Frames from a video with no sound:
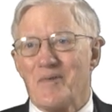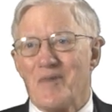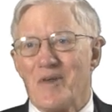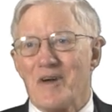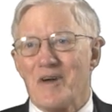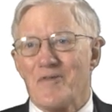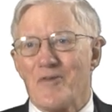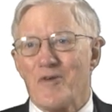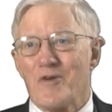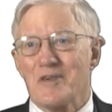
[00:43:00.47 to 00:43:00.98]

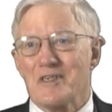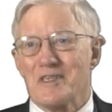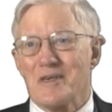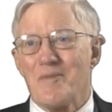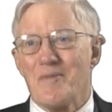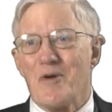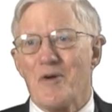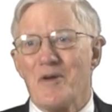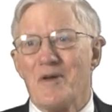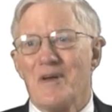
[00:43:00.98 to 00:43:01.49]
therefore
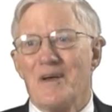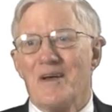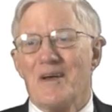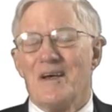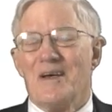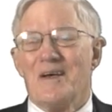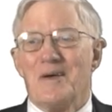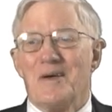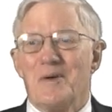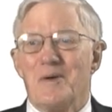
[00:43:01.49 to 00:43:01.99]
someone
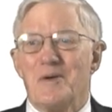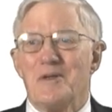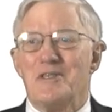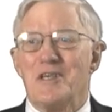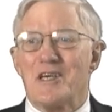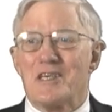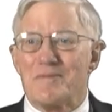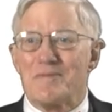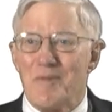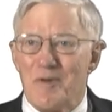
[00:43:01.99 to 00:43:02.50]
who had
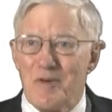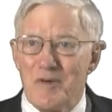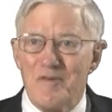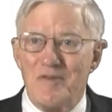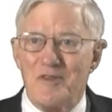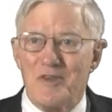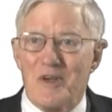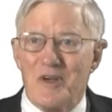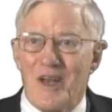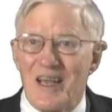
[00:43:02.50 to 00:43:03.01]
just moved
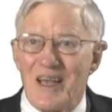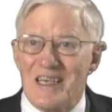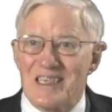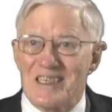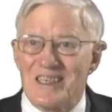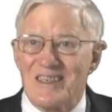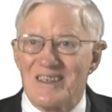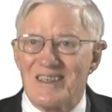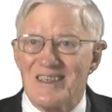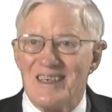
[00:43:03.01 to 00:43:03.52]
to
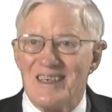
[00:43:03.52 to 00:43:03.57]
Alaska